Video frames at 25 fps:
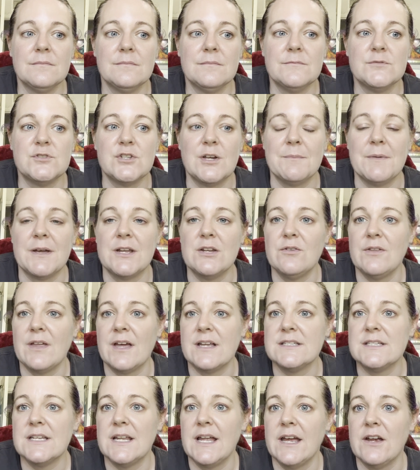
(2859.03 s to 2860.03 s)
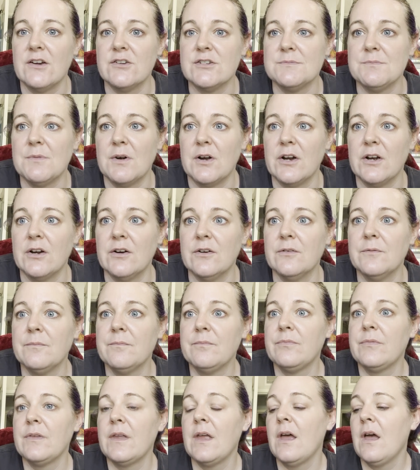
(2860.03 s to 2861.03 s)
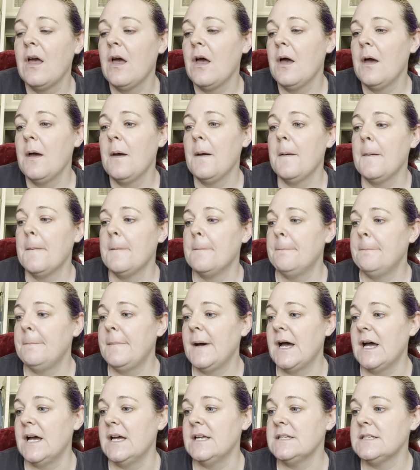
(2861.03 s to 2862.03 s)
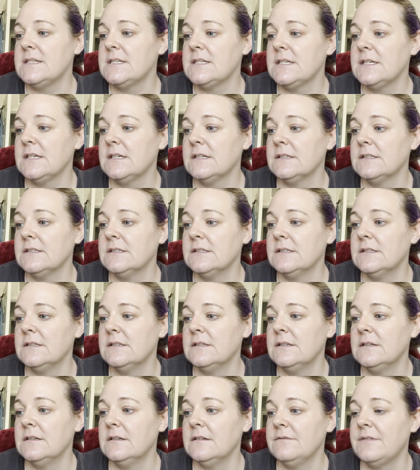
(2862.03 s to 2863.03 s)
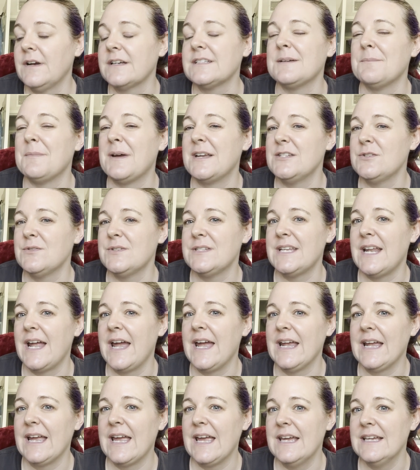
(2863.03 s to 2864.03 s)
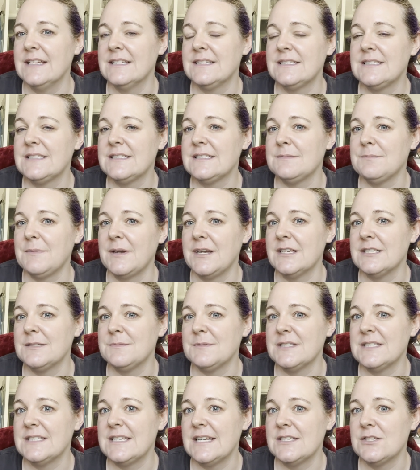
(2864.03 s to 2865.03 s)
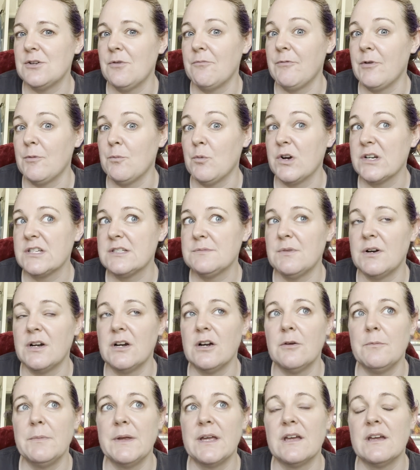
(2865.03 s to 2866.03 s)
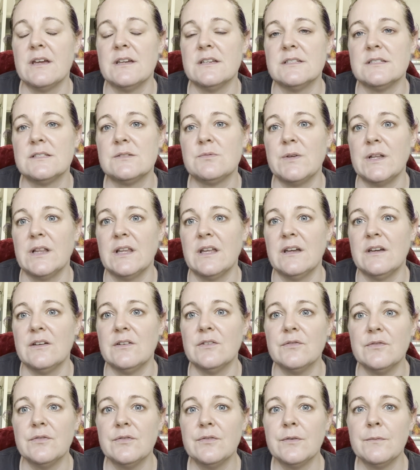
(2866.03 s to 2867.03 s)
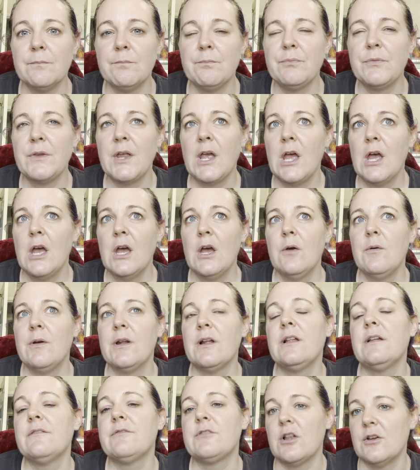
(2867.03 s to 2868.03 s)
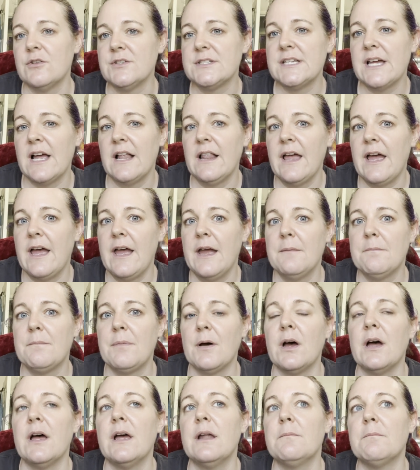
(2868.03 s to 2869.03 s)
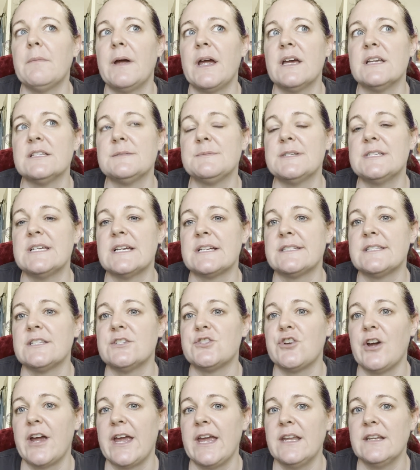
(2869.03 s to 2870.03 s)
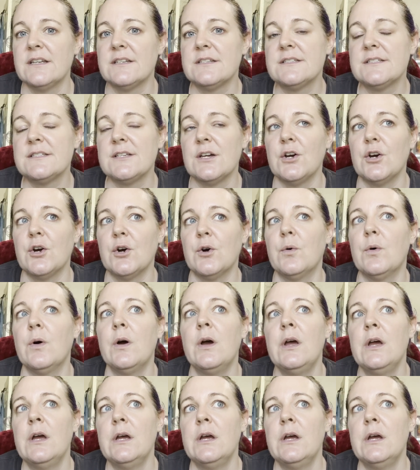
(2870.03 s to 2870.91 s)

so I might do that today or tomorrow. But in fact, I might do it today in case my husband stays home from work tomorrow, because we don't live close to LA, but my husband takes the train. So